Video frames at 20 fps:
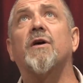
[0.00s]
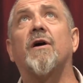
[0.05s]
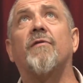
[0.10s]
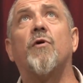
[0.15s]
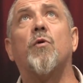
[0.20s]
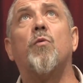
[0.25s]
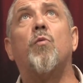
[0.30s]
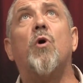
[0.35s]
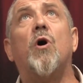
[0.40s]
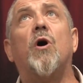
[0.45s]
of a
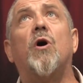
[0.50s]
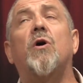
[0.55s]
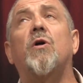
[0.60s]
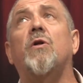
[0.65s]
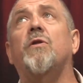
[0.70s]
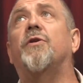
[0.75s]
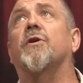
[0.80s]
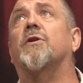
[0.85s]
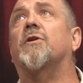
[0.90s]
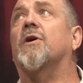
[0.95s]

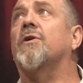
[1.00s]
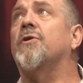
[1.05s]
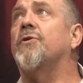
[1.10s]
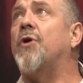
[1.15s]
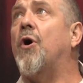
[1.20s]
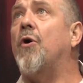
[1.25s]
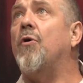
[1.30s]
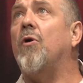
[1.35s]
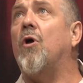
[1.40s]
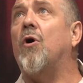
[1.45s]
world that can
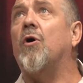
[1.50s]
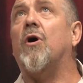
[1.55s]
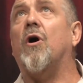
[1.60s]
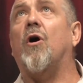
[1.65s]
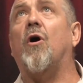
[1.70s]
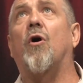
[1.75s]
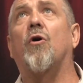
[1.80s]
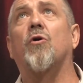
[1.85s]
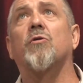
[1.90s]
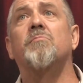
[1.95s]
no longer
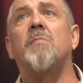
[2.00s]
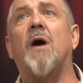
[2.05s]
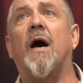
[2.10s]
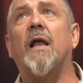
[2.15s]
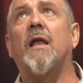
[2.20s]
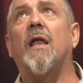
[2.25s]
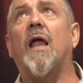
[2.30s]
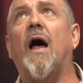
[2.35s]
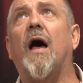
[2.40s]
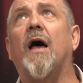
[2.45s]
hold my
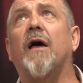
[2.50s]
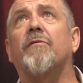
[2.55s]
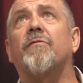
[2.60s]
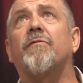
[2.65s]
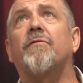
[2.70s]
life.